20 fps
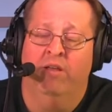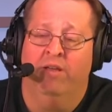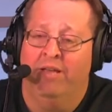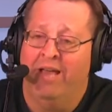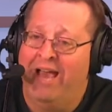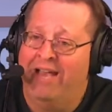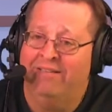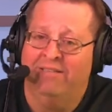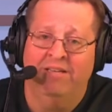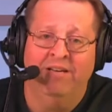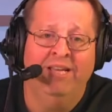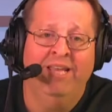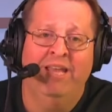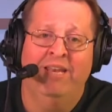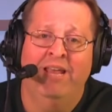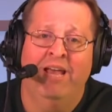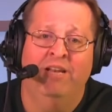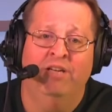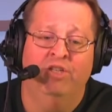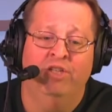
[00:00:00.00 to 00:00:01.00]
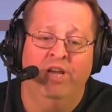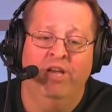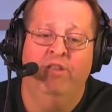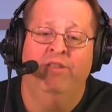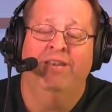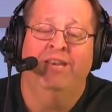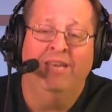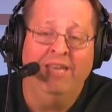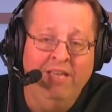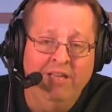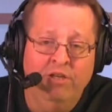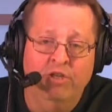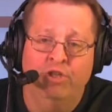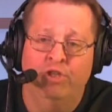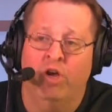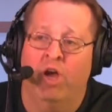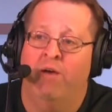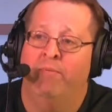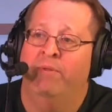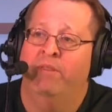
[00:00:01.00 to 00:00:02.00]
the guys that are getting out of jail that need a
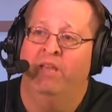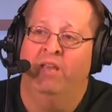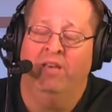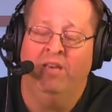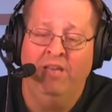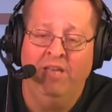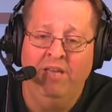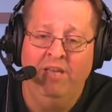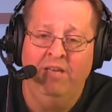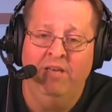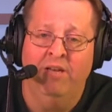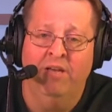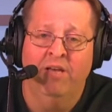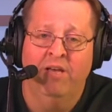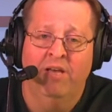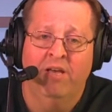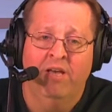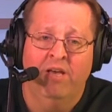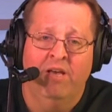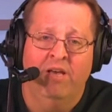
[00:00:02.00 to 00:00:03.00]
job and they need